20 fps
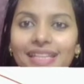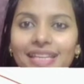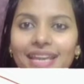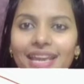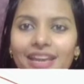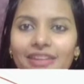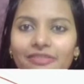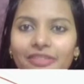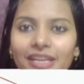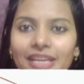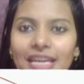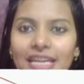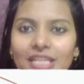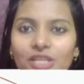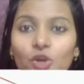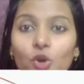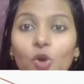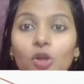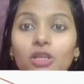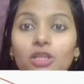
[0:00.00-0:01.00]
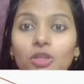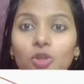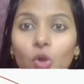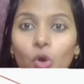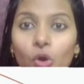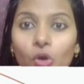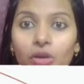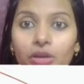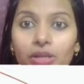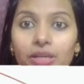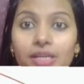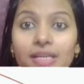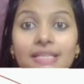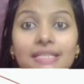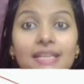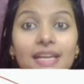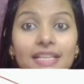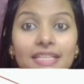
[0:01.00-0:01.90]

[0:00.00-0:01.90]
They have a head called thorax,